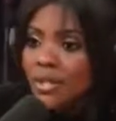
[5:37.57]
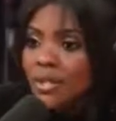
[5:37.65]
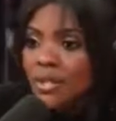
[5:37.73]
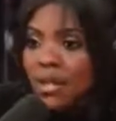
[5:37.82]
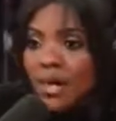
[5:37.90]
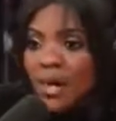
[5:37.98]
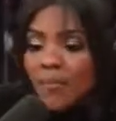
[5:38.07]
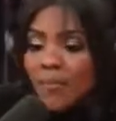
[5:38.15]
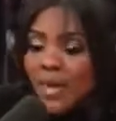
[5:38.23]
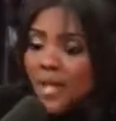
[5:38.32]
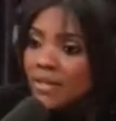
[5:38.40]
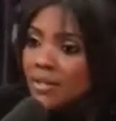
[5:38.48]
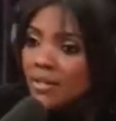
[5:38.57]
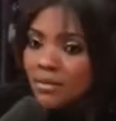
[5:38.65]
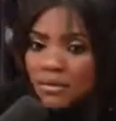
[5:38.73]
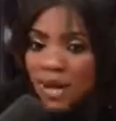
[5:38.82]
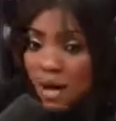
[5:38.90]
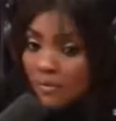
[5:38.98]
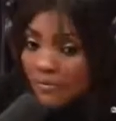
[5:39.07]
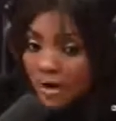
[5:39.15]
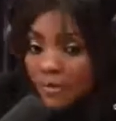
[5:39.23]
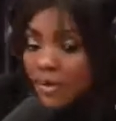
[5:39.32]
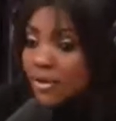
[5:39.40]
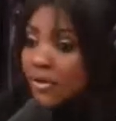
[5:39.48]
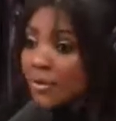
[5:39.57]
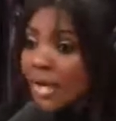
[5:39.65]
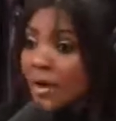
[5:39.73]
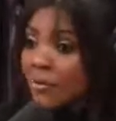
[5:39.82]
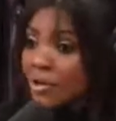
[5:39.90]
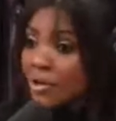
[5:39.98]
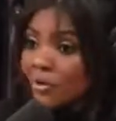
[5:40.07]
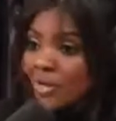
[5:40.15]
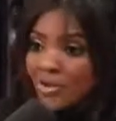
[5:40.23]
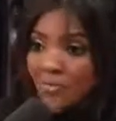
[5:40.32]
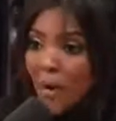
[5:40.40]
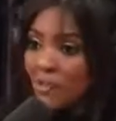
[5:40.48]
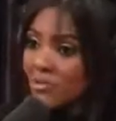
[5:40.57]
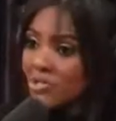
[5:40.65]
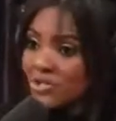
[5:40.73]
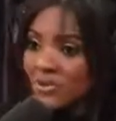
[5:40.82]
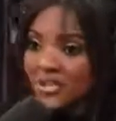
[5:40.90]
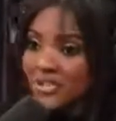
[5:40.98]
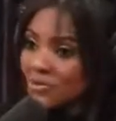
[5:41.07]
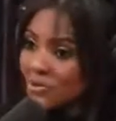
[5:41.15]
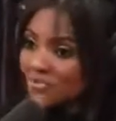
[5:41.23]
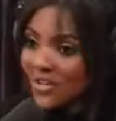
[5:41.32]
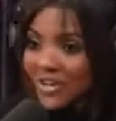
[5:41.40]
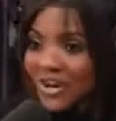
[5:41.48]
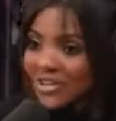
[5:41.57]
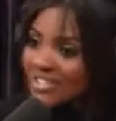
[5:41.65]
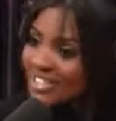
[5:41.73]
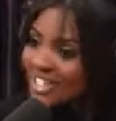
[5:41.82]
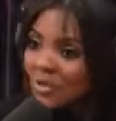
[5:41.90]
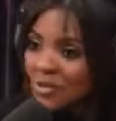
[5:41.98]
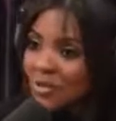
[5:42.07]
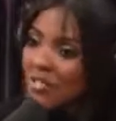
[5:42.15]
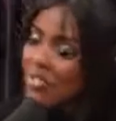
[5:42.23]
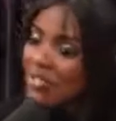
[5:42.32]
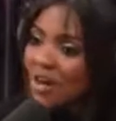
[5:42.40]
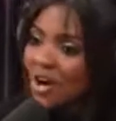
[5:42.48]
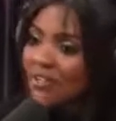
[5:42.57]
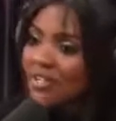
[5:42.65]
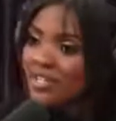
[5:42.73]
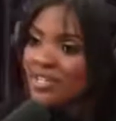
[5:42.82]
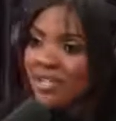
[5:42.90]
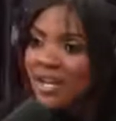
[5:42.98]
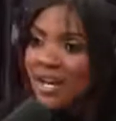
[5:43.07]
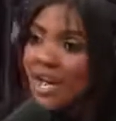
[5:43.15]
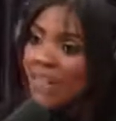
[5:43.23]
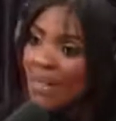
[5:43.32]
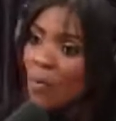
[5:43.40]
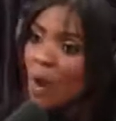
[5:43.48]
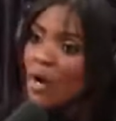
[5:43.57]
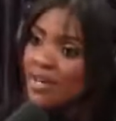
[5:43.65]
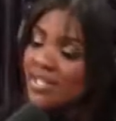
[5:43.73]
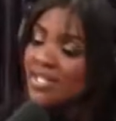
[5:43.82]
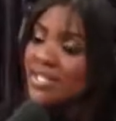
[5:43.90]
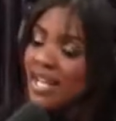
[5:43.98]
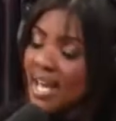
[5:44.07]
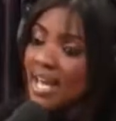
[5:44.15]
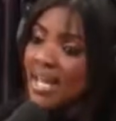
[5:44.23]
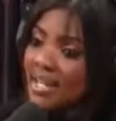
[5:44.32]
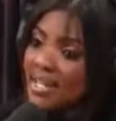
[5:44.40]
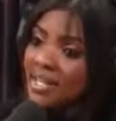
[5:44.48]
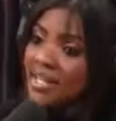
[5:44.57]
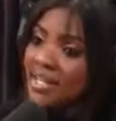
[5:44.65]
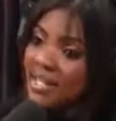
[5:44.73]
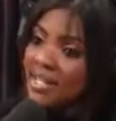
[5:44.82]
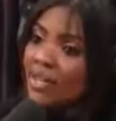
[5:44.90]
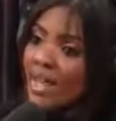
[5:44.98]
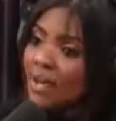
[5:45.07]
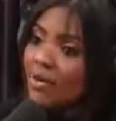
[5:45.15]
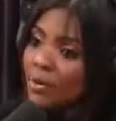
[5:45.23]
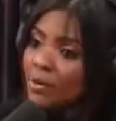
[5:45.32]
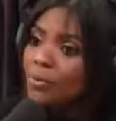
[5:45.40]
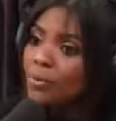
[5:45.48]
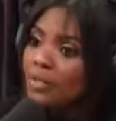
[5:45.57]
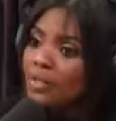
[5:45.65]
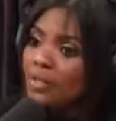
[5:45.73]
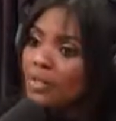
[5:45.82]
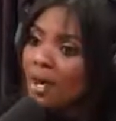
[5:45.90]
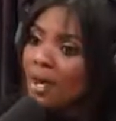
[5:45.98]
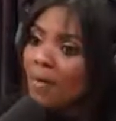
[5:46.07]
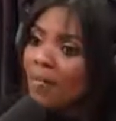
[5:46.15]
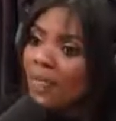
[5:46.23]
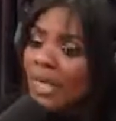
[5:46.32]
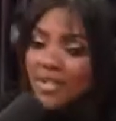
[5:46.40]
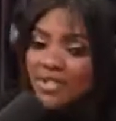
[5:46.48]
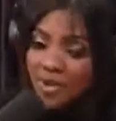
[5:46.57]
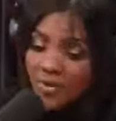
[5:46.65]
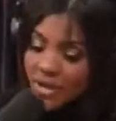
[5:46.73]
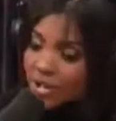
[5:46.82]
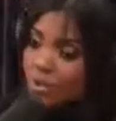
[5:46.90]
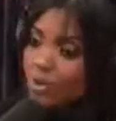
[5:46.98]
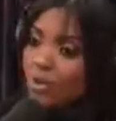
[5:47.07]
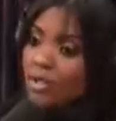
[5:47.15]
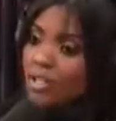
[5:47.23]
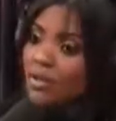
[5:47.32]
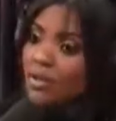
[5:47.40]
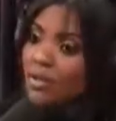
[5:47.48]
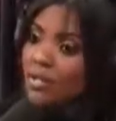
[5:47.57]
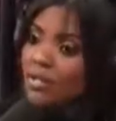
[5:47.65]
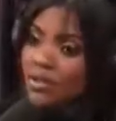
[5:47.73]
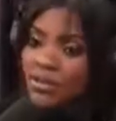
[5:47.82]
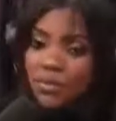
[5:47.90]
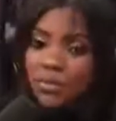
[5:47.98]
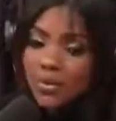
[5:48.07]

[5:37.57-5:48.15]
and very clearly now we know that the Obama administration worked very hard to get Hillary Clinton into office, and they wanted to stay in that group. And so they supported Hillary Clinton, who was